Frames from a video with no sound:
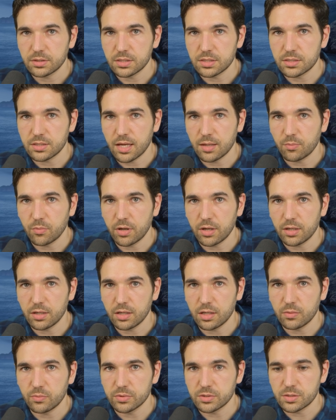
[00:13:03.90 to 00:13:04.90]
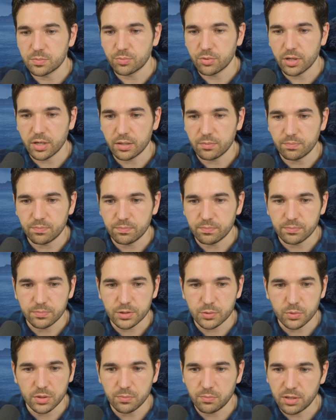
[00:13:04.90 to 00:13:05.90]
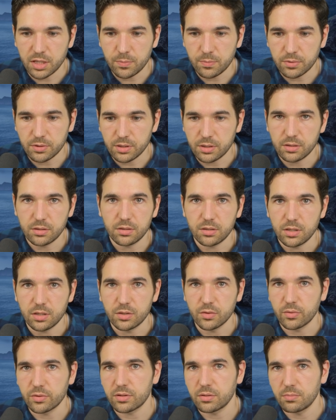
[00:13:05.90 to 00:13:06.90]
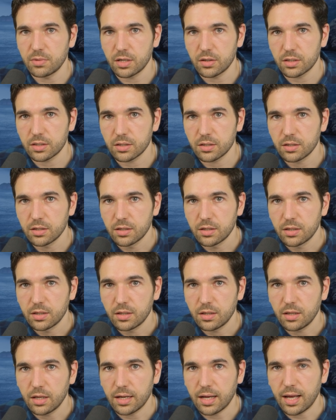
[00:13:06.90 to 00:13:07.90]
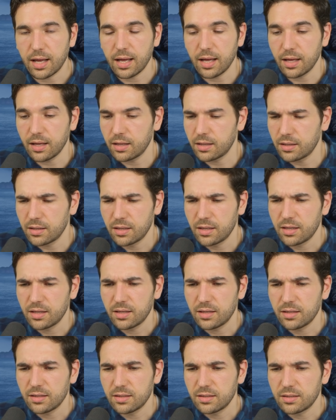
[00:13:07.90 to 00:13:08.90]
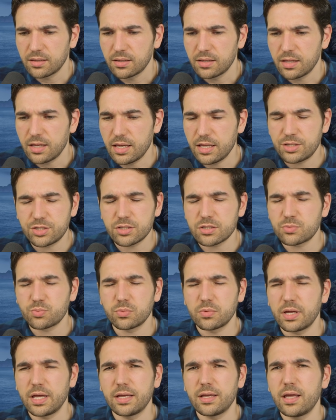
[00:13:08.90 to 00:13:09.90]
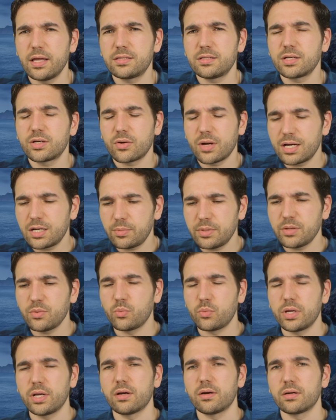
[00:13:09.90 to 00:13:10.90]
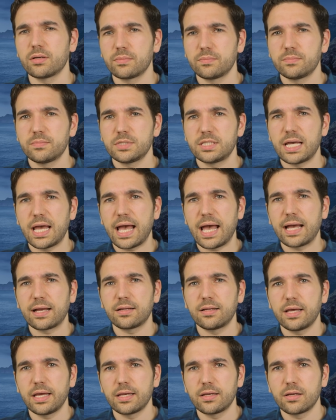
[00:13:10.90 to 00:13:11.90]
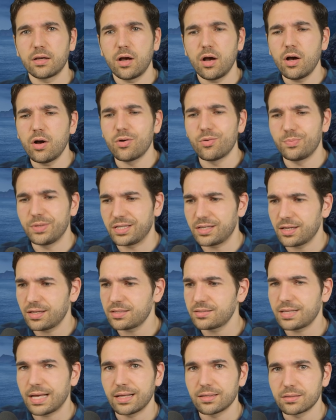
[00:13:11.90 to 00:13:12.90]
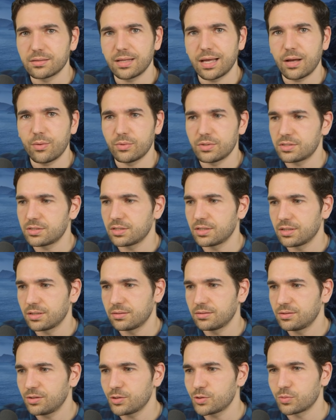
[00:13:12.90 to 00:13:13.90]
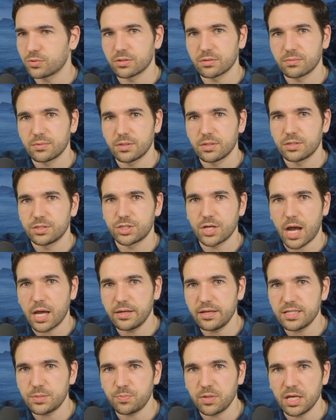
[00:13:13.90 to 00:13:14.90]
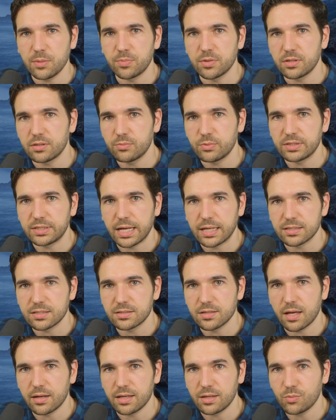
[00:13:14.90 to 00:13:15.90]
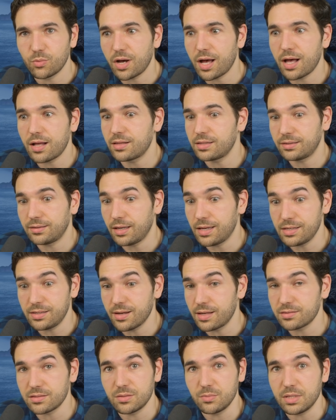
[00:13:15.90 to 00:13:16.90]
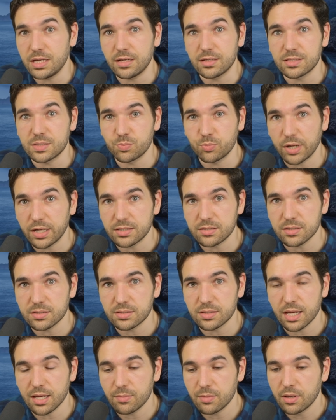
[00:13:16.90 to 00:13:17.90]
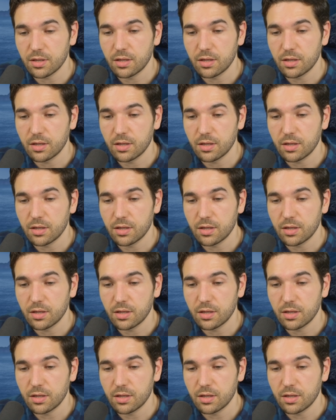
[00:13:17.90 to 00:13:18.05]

the same way it would spread between people in North America? Like, it's incredibly weird to act like, oh, because those were Chinese people with that study, well, it doesn't mean it spreads the same.